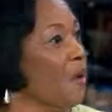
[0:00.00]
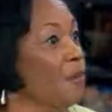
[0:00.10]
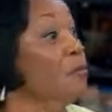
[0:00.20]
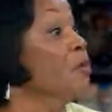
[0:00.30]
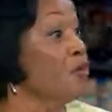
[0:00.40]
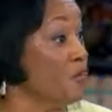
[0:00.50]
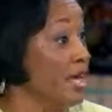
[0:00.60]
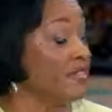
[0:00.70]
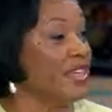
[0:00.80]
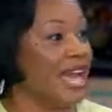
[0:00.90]

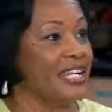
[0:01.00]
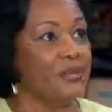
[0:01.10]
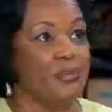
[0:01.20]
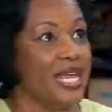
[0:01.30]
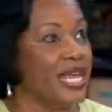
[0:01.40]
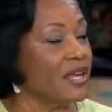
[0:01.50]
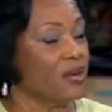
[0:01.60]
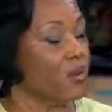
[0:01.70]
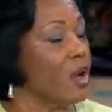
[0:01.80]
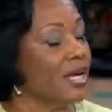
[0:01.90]
movement that is
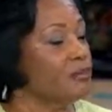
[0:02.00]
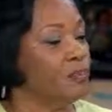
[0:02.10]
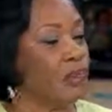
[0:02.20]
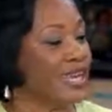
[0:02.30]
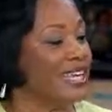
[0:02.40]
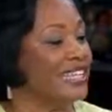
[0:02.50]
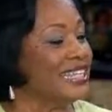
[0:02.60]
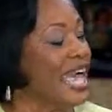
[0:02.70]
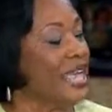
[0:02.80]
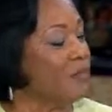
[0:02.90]
being
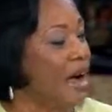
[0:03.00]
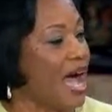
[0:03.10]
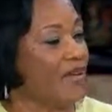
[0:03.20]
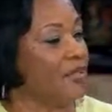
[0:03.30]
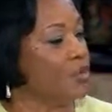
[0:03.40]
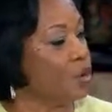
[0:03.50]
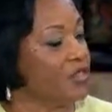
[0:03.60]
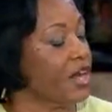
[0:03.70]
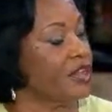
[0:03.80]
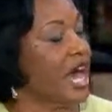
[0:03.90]
led by the
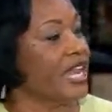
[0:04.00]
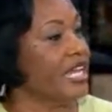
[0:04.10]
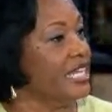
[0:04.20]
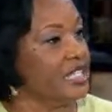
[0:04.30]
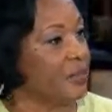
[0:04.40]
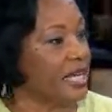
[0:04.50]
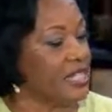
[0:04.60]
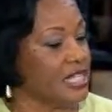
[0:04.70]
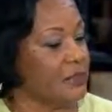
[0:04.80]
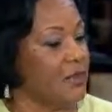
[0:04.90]
North Carolina
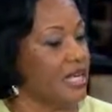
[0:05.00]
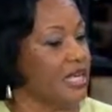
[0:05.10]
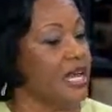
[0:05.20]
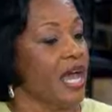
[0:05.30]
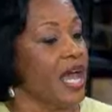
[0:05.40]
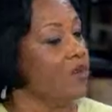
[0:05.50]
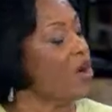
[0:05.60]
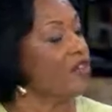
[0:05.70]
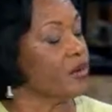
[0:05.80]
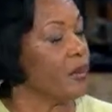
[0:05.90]
NAACP and
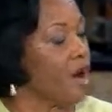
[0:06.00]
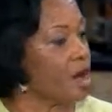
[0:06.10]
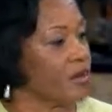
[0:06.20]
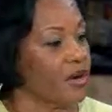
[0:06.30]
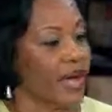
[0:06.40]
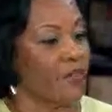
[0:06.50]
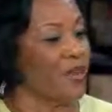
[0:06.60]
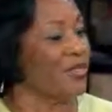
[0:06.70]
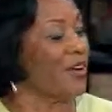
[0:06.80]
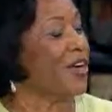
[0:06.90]
Reverend Barber and
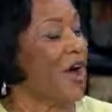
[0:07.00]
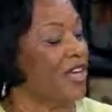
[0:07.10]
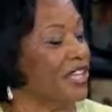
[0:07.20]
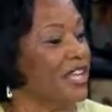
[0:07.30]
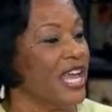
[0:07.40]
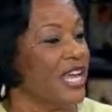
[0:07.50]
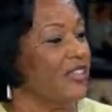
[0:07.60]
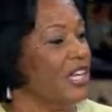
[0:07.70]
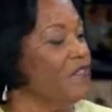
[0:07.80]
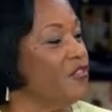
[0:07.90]
what they're calling
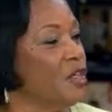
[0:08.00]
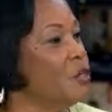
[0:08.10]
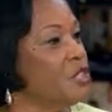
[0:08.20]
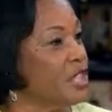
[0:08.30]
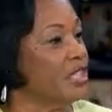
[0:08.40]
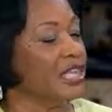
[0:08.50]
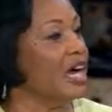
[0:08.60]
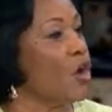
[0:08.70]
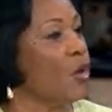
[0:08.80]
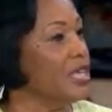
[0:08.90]
the fusion
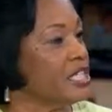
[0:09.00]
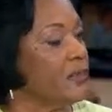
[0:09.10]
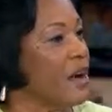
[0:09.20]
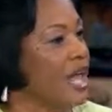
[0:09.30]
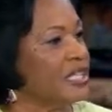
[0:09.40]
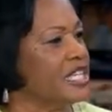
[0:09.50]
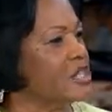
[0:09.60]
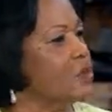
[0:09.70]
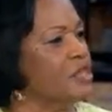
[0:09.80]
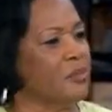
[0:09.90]
coalition
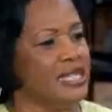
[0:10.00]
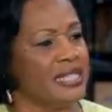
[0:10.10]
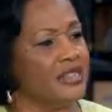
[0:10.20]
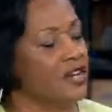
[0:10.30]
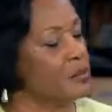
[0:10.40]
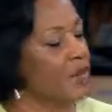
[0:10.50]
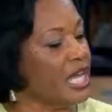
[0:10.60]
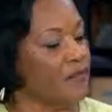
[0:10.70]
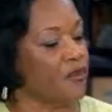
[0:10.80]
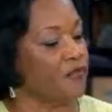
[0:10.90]
politics, which means that there's
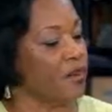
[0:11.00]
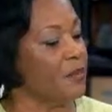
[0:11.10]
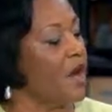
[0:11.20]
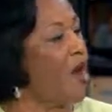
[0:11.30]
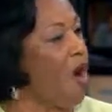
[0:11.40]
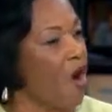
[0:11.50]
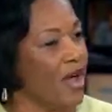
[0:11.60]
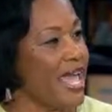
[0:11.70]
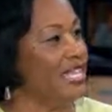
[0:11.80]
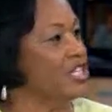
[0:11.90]
people from
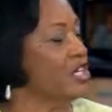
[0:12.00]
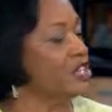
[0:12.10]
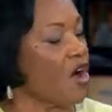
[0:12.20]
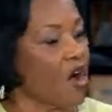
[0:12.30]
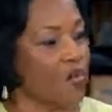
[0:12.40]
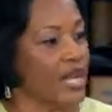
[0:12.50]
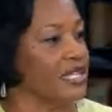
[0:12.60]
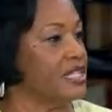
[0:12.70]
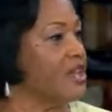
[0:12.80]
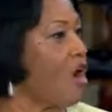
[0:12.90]
all ages, all
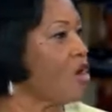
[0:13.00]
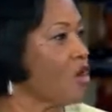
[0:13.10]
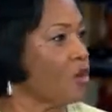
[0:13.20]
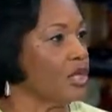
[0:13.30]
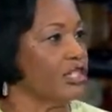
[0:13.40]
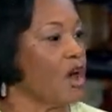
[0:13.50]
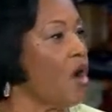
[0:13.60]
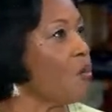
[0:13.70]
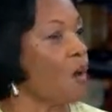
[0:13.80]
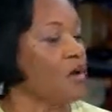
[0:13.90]
races,
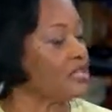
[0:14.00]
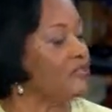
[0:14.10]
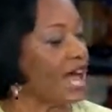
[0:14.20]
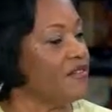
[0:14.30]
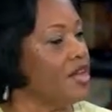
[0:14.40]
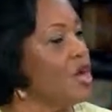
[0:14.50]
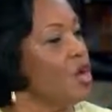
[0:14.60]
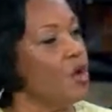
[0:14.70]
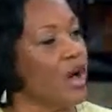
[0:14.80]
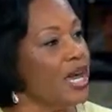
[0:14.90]
all walks of life
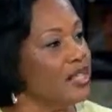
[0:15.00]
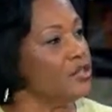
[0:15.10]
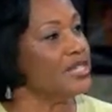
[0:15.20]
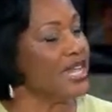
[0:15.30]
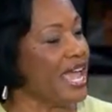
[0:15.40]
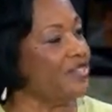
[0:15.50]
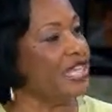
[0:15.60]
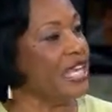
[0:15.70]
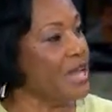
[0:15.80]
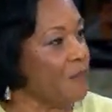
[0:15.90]
who understand
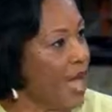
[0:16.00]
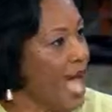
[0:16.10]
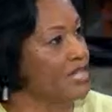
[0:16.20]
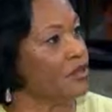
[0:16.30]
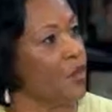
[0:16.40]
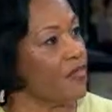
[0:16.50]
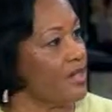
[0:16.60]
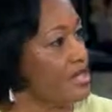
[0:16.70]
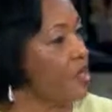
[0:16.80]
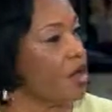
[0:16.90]
the impact of what
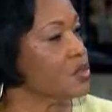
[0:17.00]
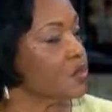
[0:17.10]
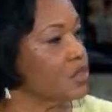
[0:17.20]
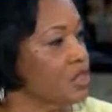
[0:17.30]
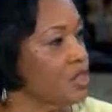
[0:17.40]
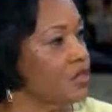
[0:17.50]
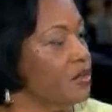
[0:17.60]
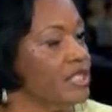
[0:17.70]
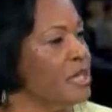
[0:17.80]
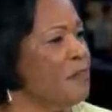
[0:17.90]
these laws will do
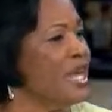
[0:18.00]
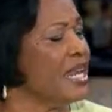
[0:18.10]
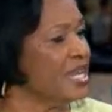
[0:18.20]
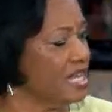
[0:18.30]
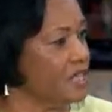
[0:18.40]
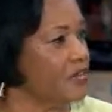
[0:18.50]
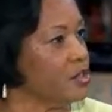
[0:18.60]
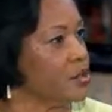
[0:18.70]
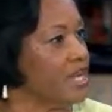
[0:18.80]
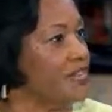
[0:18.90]
to many
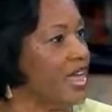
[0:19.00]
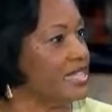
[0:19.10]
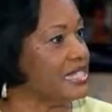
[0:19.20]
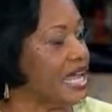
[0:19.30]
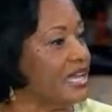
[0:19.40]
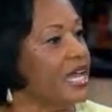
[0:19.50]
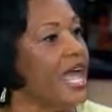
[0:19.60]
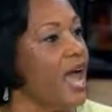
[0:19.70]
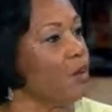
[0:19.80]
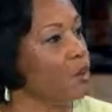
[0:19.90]
individuals in that state
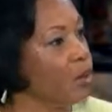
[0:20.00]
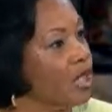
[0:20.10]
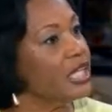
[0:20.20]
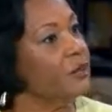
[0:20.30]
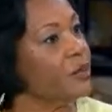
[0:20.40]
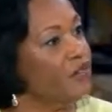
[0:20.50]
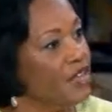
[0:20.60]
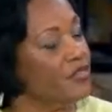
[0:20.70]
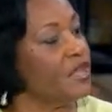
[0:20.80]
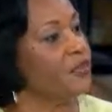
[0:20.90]
and will really
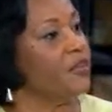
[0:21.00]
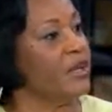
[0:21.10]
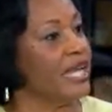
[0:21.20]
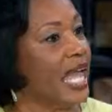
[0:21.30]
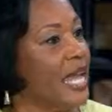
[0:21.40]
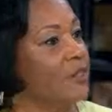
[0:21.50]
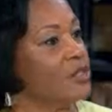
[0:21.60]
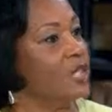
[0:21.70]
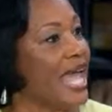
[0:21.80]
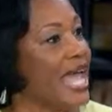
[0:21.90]
prevent them from being able
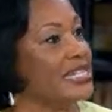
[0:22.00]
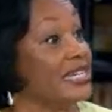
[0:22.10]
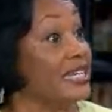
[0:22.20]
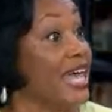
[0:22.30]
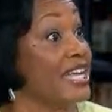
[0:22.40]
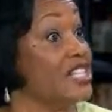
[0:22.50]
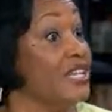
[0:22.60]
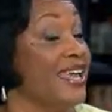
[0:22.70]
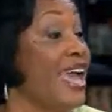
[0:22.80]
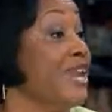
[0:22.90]
to cast an
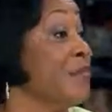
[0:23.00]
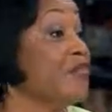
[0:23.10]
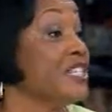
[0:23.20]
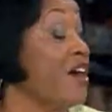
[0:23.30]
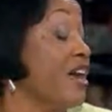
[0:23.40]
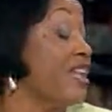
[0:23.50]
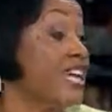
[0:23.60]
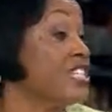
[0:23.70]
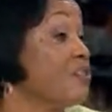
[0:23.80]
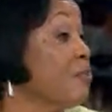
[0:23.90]
election, and it prevents
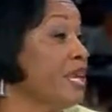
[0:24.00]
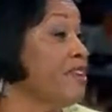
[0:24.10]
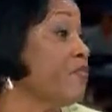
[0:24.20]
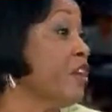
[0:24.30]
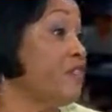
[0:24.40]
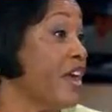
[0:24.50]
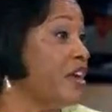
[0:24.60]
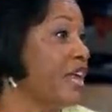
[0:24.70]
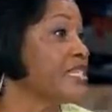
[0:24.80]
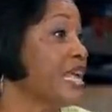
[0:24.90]
elections from being free, fair,
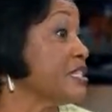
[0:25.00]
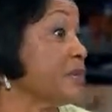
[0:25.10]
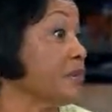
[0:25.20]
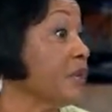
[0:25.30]
and accessible.